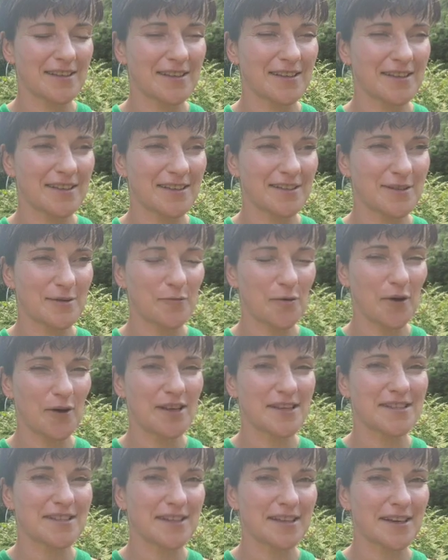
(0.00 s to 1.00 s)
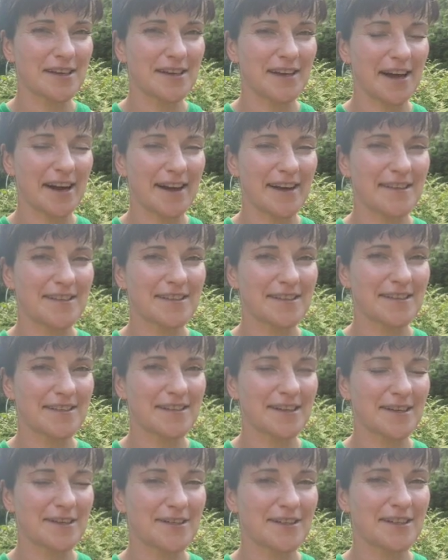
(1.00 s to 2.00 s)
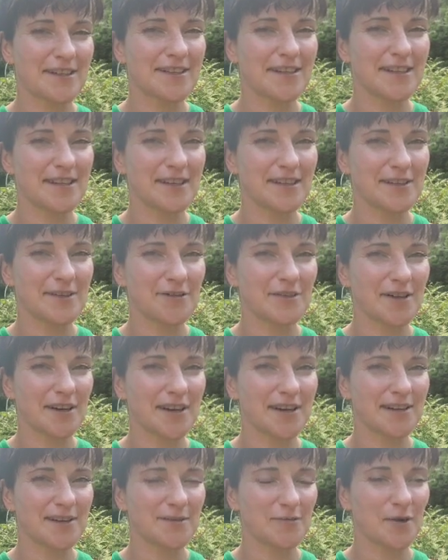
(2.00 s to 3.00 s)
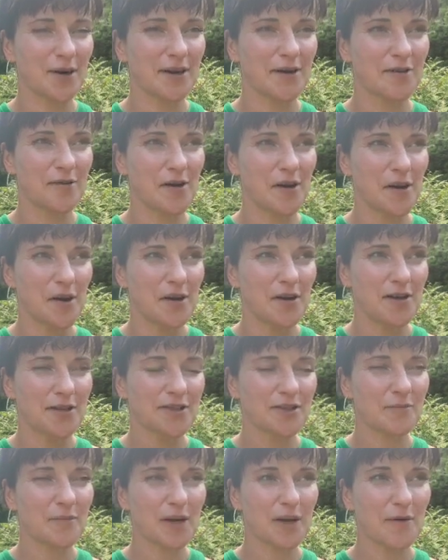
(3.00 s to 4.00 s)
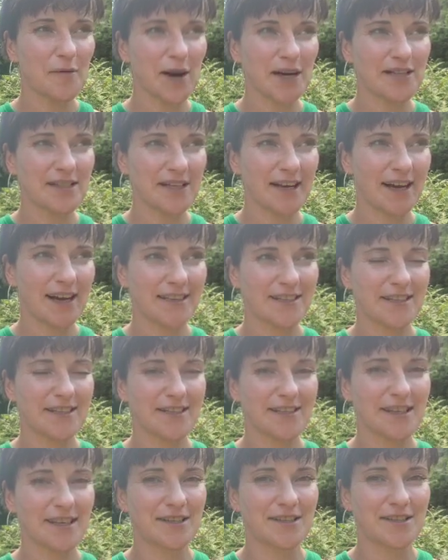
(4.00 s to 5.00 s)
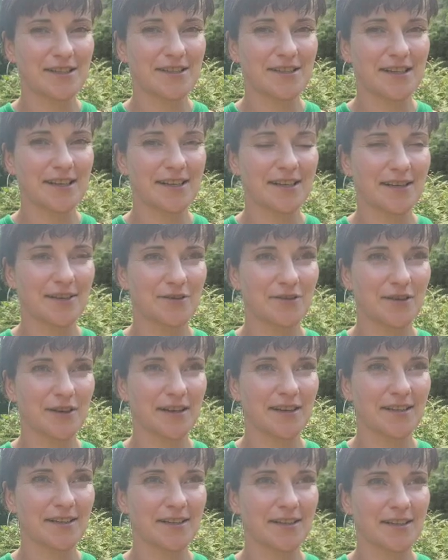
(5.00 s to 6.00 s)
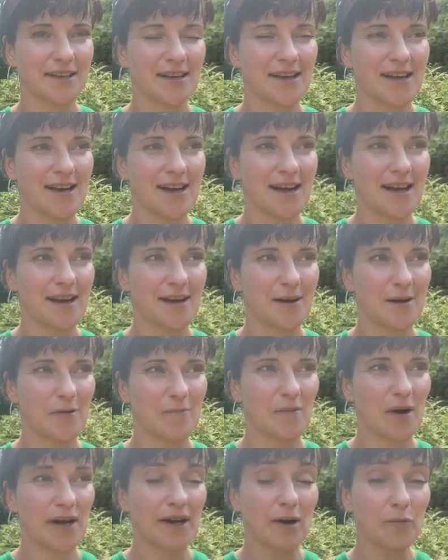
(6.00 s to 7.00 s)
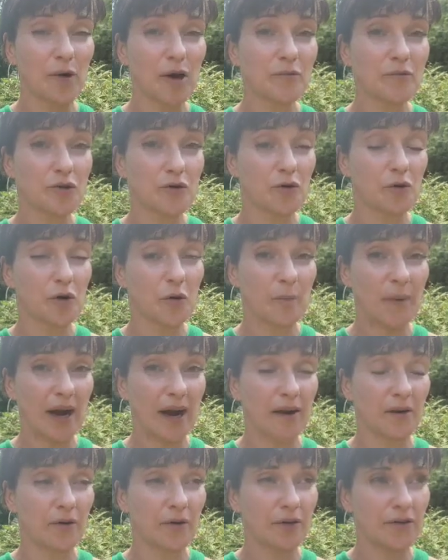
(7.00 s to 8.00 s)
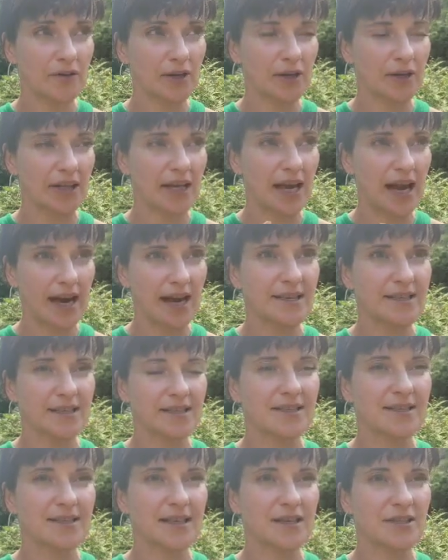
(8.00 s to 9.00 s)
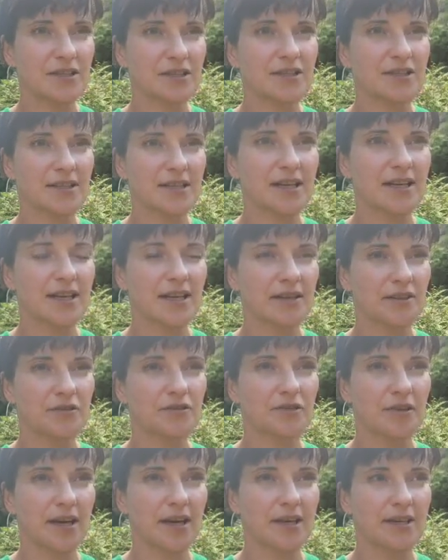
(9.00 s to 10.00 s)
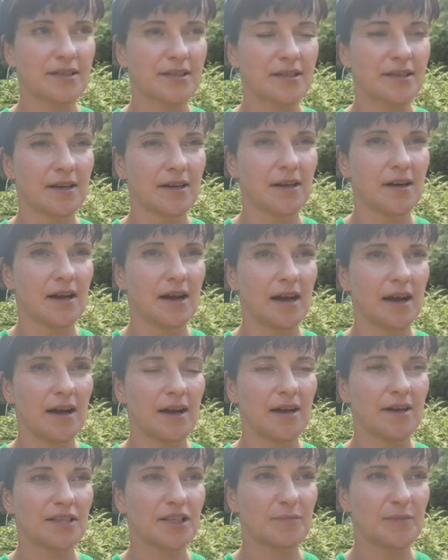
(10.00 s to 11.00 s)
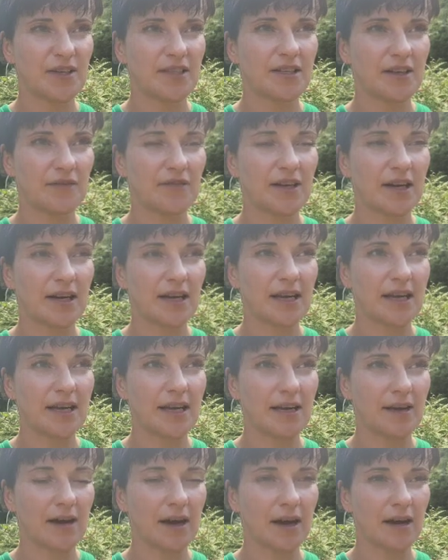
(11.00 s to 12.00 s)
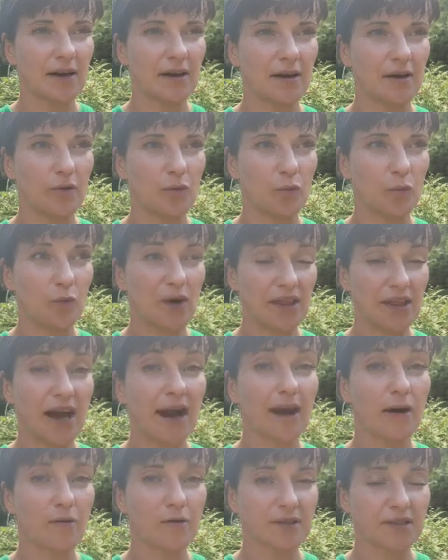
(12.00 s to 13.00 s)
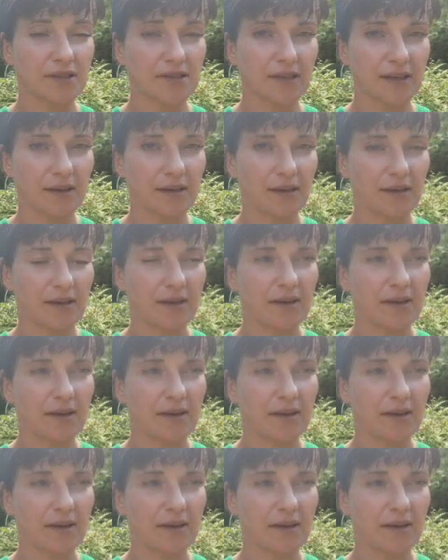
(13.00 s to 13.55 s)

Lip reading: So what is the high sensation seeking trait? Well, somebody who has the high sensation seeking trait, and I won't talk about the high sensation seeking trait specifically without the